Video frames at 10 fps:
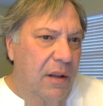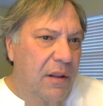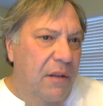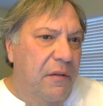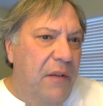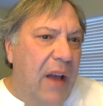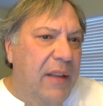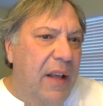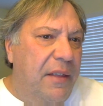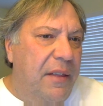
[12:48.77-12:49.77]
the
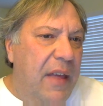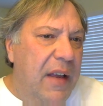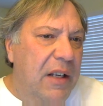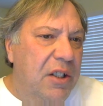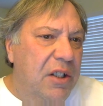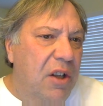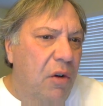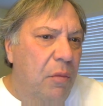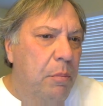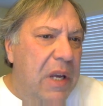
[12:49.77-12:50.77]
fact that things
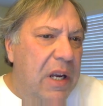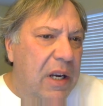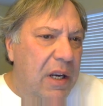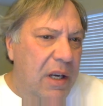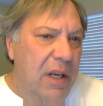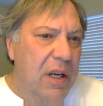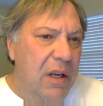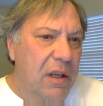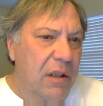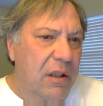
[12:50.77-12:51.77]
don't mean
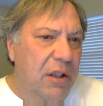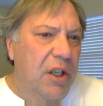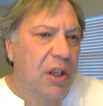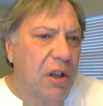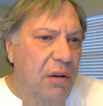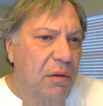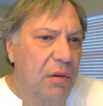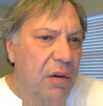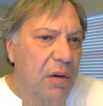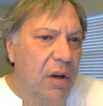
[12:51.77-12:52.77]
to you
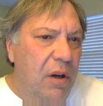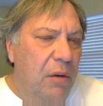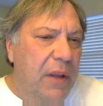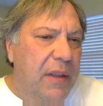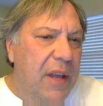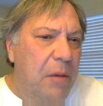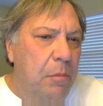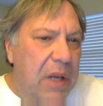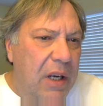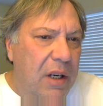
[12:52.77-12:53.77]
what they
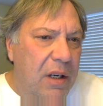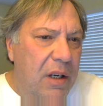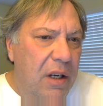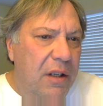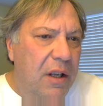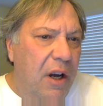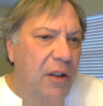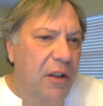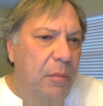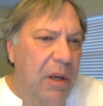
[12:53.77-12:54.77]
mean to
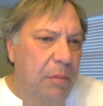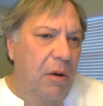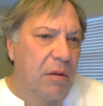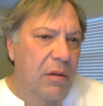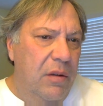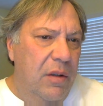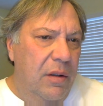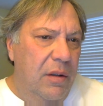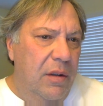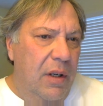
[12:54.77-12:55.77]
other people.
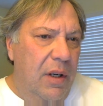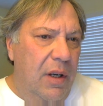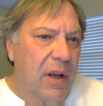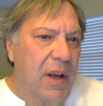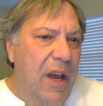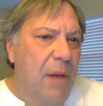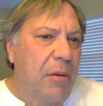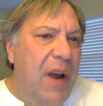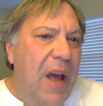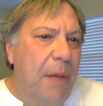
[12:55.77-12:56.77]
And
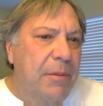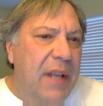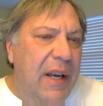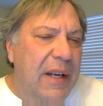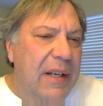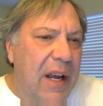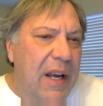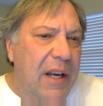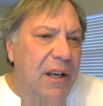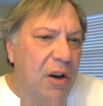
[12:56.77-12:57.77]
perhaps they
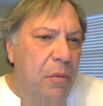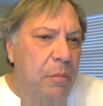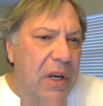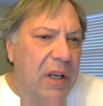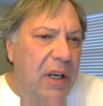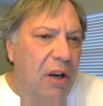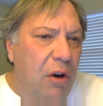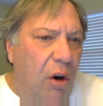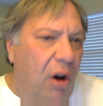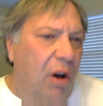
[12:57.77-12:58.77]
contain no meaning at
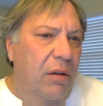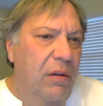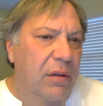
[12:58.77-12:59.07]
all.